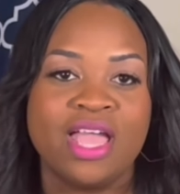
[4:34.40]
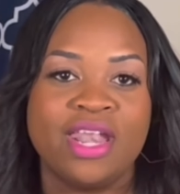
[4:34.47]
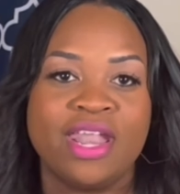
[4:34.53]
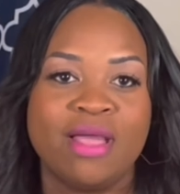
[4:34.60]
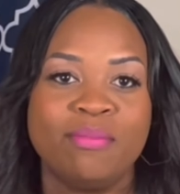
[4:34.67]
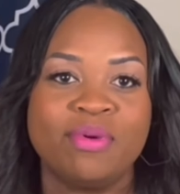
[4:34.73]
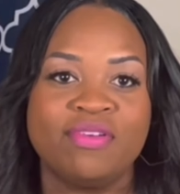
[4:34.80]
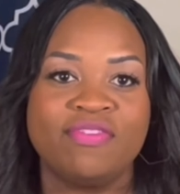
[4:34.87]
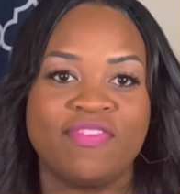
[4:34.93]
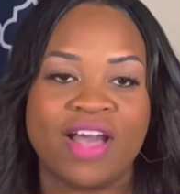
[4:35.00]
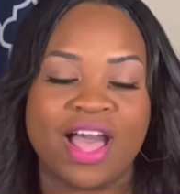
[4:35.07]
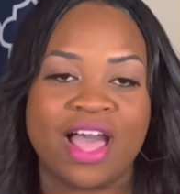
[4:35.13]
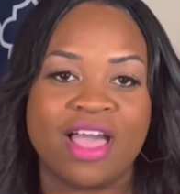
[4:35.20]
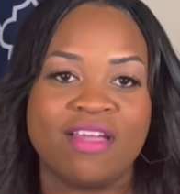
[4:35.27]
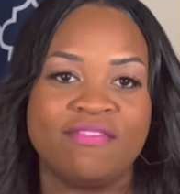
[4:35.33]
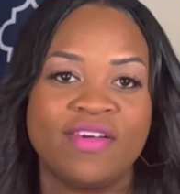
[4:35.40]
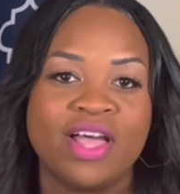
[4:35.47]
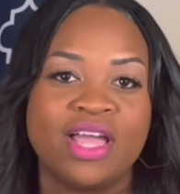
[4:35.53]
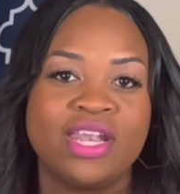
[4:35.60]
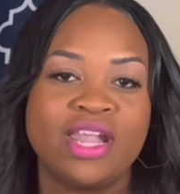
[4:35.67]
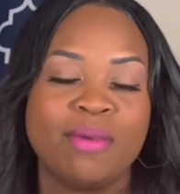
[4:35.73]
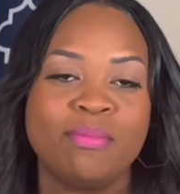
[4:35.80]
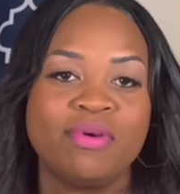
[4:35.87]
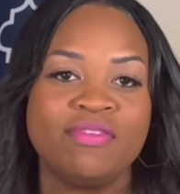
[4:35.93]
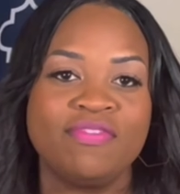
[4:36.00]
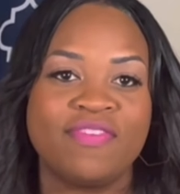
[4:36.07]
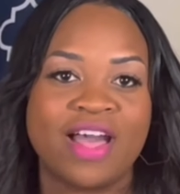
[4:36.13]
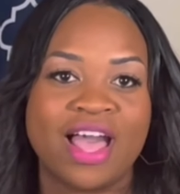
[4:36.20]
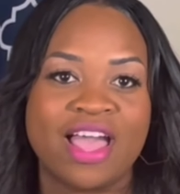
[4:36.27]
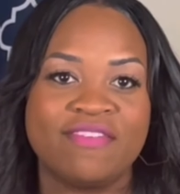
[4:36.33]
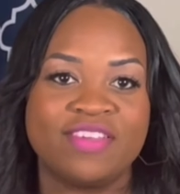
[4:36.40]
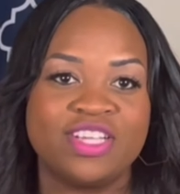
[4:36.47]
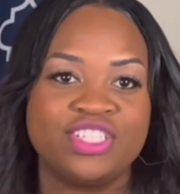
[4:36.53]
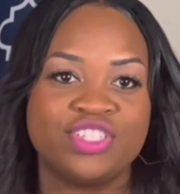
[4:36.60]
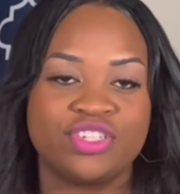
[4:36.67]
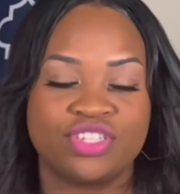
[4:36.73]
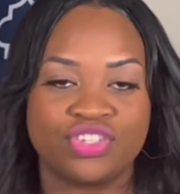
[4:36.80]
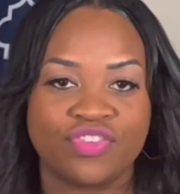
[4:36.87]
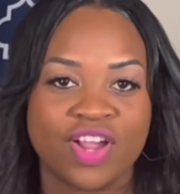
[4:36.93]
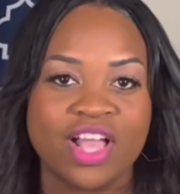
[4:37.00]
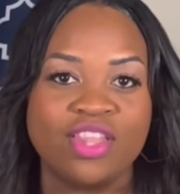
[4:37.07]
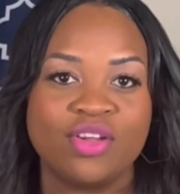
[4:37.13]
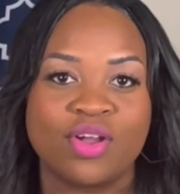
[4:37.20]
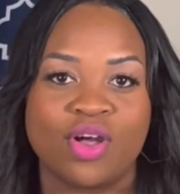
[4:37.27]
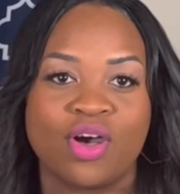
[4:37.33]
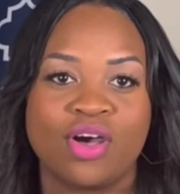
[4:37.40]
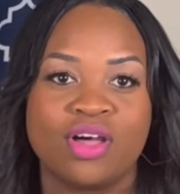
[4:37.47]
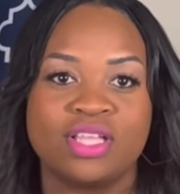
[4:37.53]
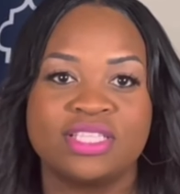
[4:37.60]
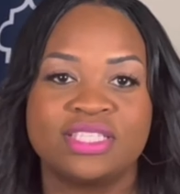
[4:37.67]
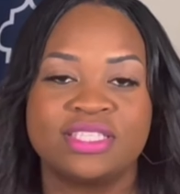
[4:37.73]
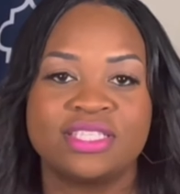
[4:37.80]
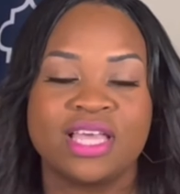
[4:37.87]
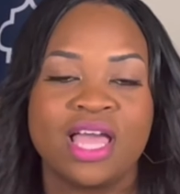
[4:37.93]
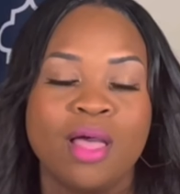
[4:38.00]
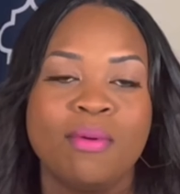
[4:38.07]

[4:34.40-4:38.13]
Number five. Number five is your trailer costs.